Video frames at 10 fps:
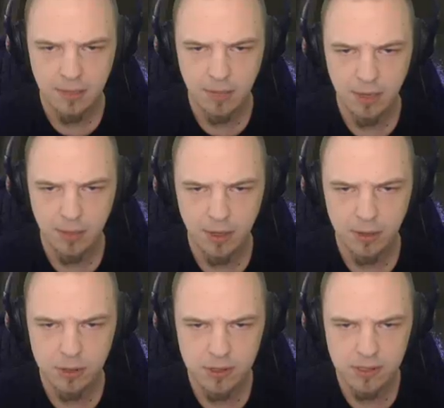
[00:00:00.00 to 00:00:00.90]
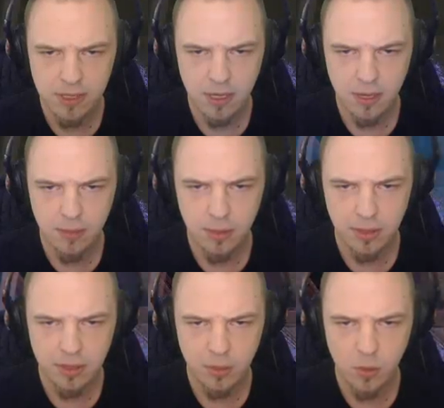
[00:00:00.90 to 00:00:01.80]
And maybe I'll just uh,
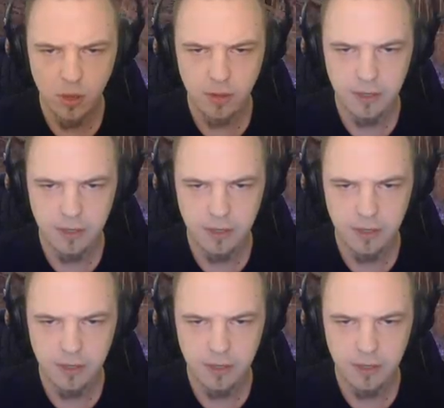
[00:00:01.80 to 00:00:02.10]
put a little